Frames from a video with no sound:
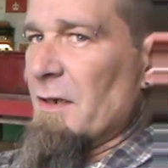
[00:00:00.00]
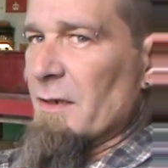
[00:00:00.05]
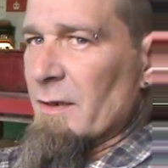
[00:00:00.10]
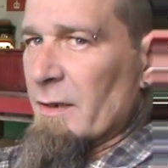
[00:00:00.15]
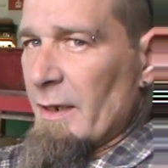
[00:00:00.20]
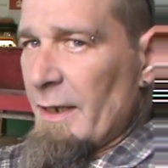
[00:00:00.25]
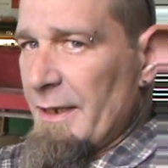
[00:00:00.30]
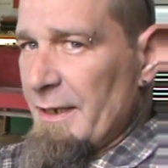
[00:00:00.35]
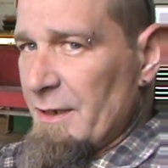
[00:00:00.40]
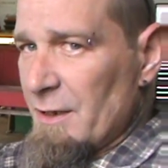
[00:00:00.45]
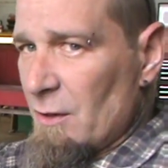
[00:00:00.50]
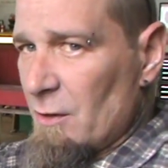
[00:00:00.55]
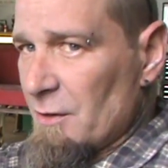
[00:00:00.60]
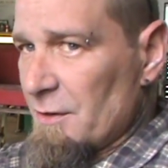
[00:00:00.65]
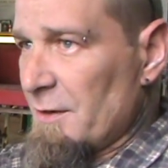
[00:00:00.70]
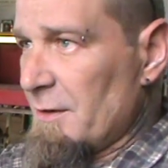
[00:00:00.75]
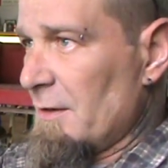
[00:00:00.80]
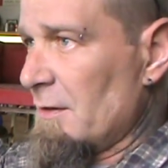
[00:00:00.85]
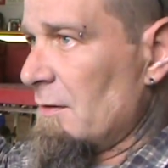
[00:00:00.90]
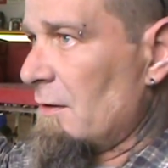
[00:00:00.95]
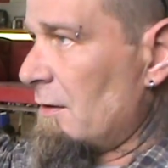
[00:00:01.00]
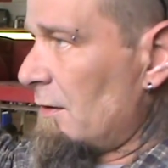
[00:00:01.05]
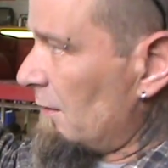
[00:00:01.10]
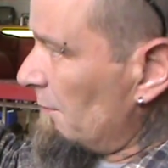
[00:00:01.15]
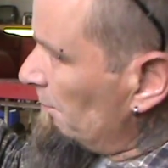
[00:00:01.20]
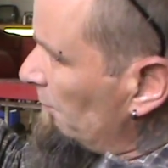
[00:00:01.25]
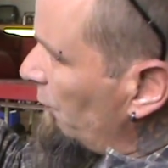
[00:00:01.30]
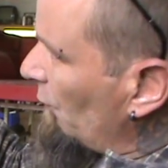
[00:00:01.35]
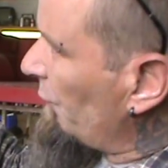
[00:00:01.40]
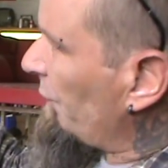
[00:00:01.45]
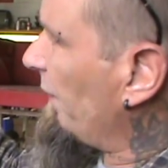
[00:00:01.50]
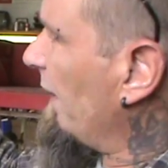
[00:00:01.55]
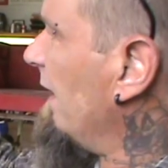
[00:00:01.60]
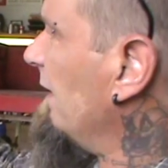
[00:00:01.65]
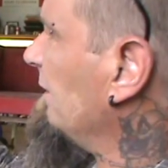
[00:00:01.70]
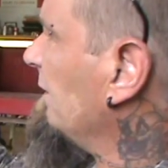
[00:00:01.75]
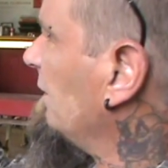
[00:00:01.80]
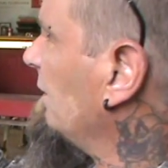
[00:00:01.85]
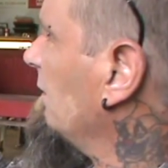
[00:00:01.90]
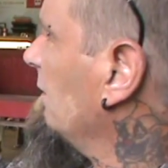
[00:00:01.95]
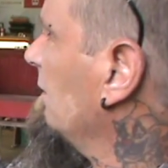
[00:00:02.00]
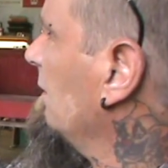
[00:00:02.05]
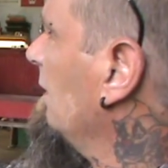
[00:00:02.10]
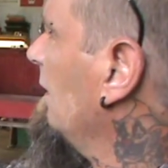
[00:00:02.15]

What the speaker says: light on both ends